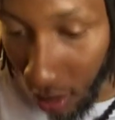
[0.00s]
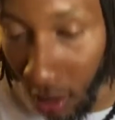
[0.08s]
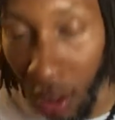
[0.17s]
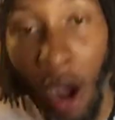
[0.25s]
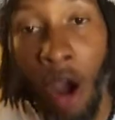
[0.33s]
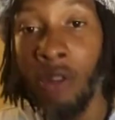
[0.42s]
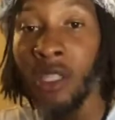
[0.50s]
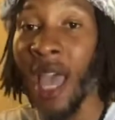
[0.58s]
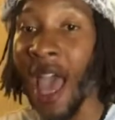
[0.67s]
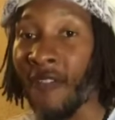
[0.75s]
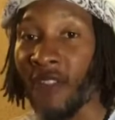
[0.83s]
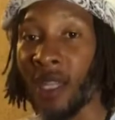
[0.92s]
cause
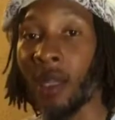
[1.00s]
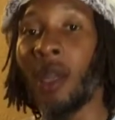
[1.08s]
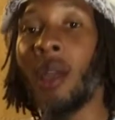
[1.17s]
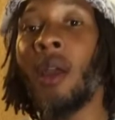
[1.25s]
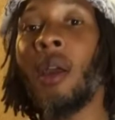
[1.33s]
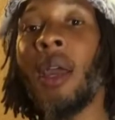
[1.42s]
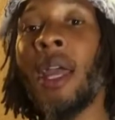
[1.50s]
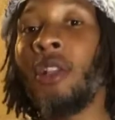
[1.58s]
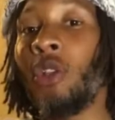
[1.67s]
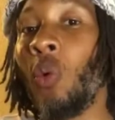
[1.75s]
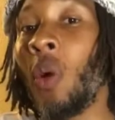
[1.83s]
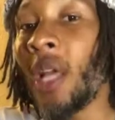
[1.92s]
havoc and
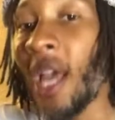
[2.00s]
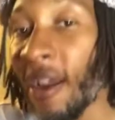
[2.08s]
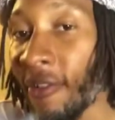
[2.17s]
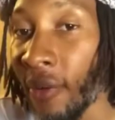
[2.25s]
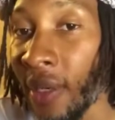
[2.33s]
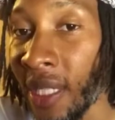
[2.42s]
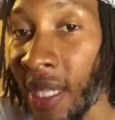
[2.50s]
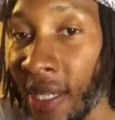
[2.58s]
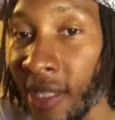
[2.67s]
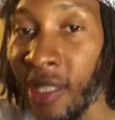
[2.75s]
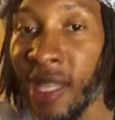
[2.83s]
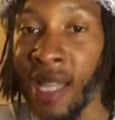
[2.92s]
do whatever it
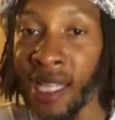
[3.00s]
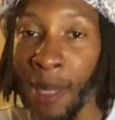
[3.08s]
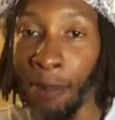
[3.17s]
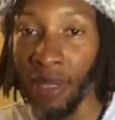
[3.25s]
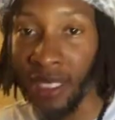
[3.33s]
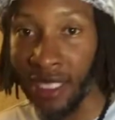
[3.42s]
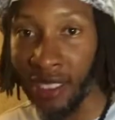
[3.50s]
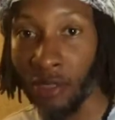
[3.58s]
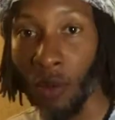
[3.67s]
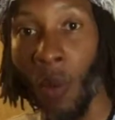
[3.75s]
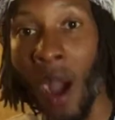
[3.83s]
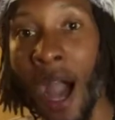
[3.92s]
is that they please.
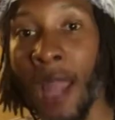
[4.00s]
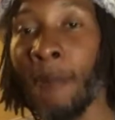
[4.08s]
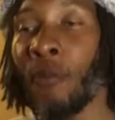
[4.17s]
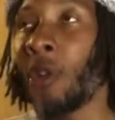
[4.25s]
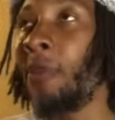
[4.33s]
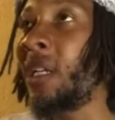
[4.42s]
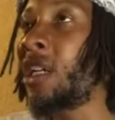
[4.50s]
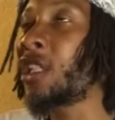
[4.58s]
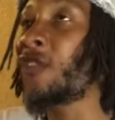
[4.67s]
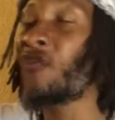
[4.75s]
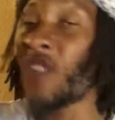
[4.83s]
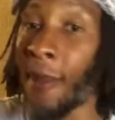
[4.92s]
Why? Because
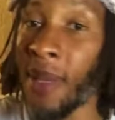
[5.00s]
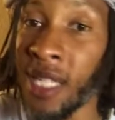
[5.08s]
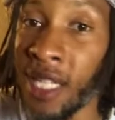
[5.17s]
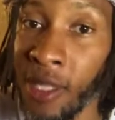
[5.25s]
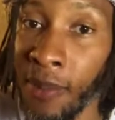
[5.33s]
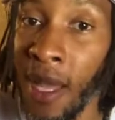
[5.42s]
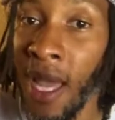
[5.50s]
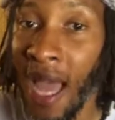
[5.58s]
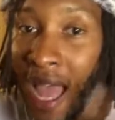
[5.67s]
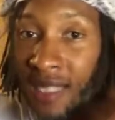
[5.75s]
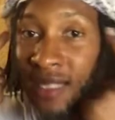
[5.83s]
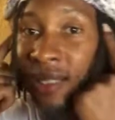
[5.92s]
feminism
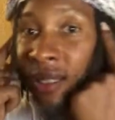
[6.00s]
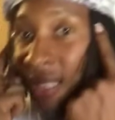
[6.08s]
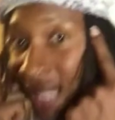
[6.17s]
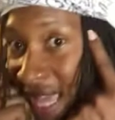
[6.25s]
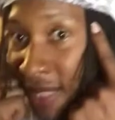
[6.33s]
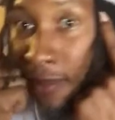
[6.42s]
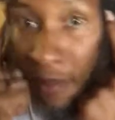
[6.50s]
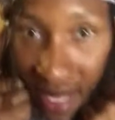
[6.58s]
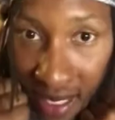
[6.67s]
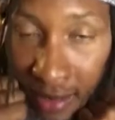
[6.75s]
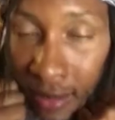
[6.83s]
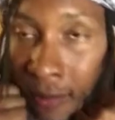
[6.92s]
has led
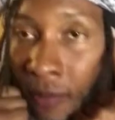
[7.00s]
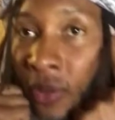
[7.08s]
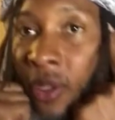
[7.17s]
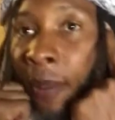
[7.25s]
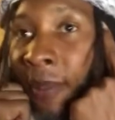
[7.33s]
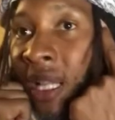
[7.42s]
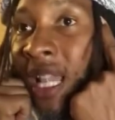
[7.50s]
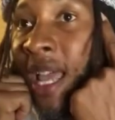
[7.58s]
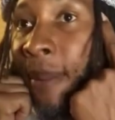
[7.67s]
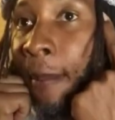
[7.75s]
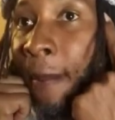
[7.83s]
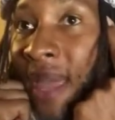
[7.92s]
men
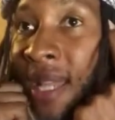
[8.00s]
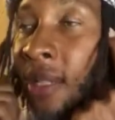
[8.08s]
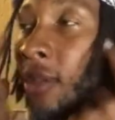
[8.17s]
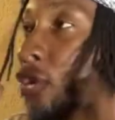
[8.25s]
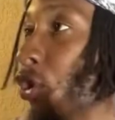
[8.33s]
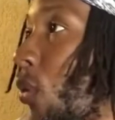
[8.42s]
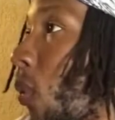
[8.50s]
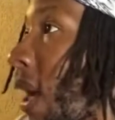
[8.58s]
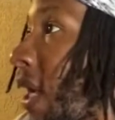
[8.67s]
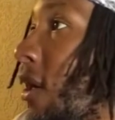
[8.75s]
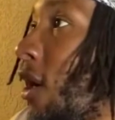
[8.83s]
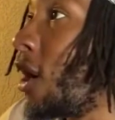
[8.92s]
the
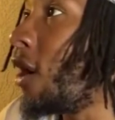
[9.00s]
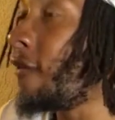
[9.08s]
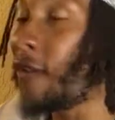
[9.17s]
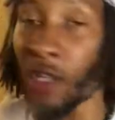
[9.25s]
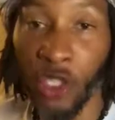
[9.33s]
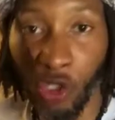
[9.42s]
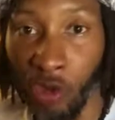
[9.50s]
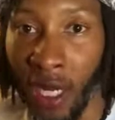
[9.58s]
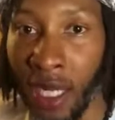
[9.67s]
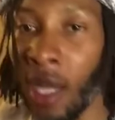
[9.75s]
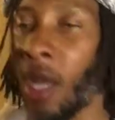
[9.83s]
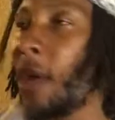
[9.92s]
way of
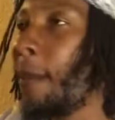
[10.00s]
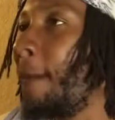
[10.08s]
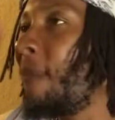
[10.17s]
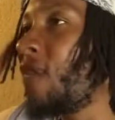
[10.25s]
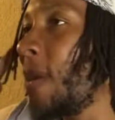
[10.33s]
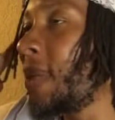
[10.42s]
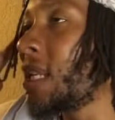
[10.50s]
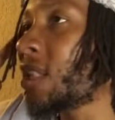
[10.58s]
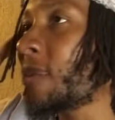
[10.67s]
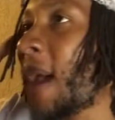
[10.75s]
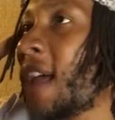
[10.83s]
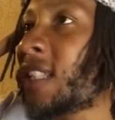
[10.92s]
astray.
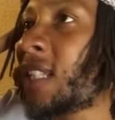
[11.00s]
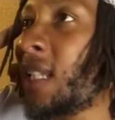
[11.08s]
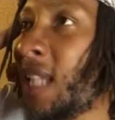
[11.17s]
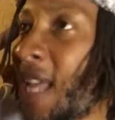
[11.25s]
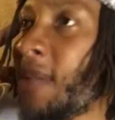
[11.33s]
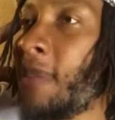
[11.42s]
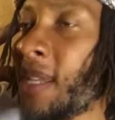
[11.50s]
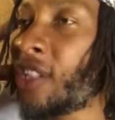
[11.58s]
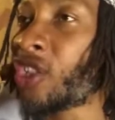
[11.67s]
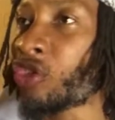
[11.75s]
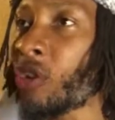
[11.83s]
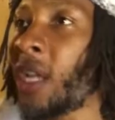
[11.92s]
Feminism has led men
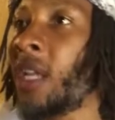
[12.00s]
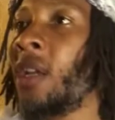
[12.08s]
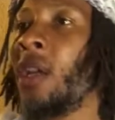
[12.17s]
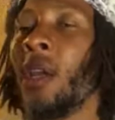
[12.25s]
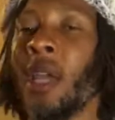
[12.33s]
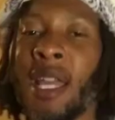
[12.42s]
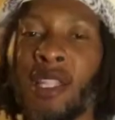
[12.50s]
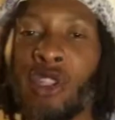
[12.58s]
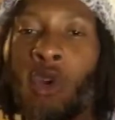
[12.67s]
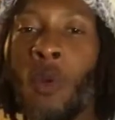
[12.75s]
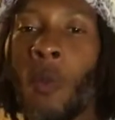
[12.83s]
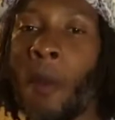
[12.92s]
astray, and
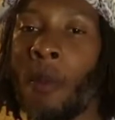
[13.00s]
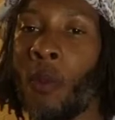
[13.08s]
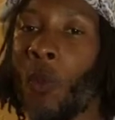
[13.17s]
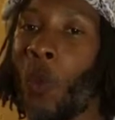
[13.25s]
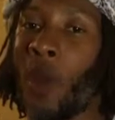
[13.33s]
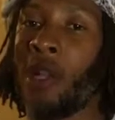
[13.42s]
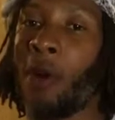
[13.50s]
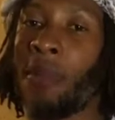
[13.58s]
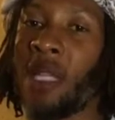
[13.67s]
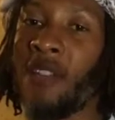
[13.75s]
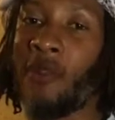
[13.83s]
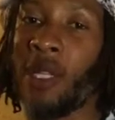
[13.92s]
so we don't
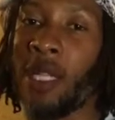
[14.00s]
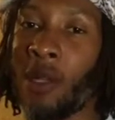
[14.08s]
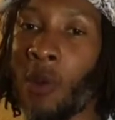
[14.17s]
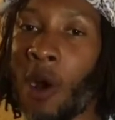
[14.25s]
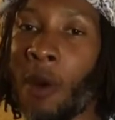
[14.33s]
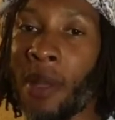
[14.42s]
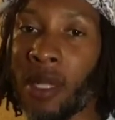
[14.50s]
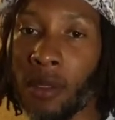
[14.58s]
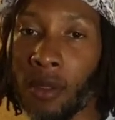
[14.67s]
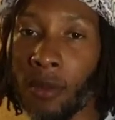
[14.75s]
believe we need a woman.